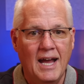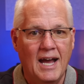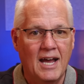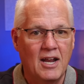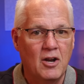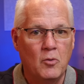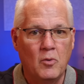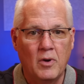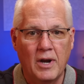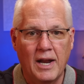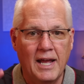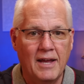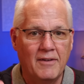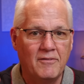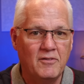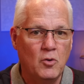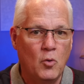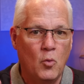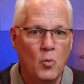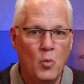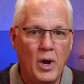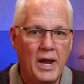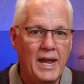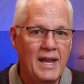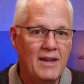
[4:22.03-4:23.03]
I don't want to have to
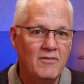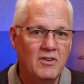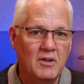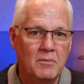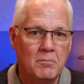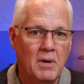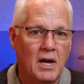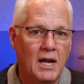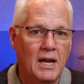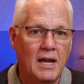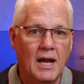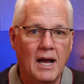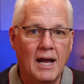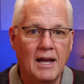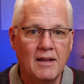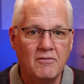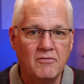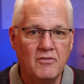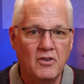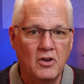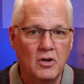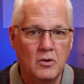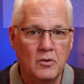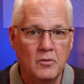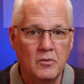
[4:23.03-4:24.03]
wave at my
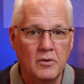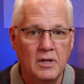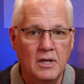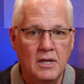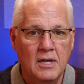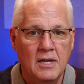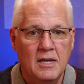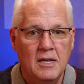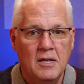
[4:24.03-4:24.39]
iPhone.